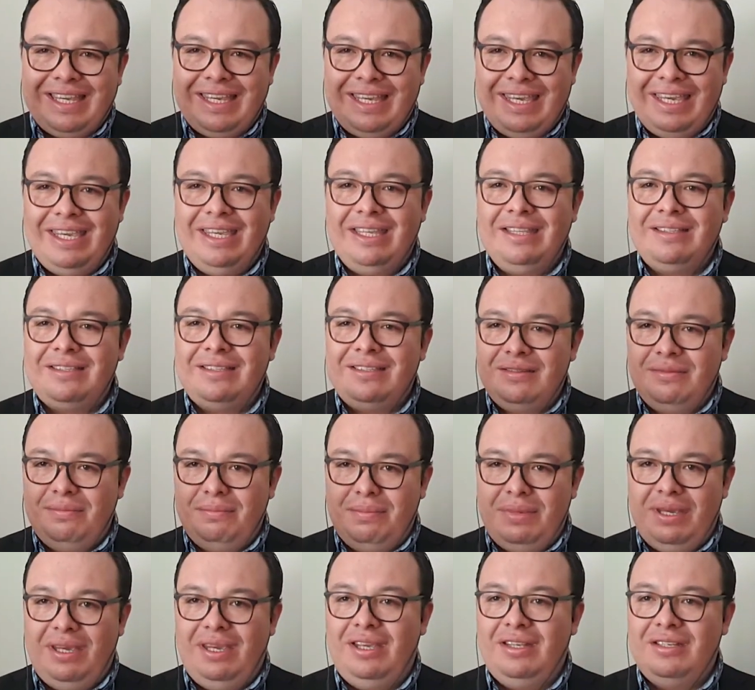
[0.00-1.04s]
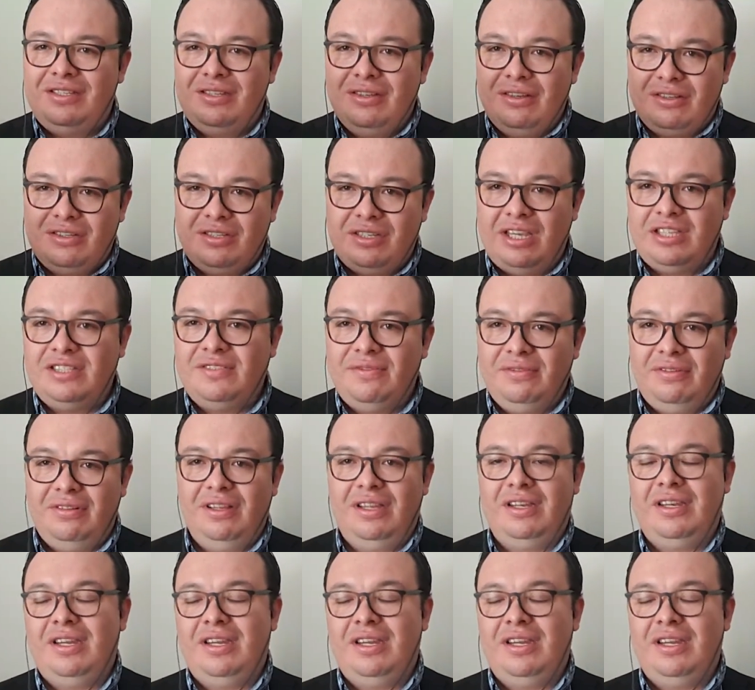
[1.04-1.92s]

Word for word: kids to be successful in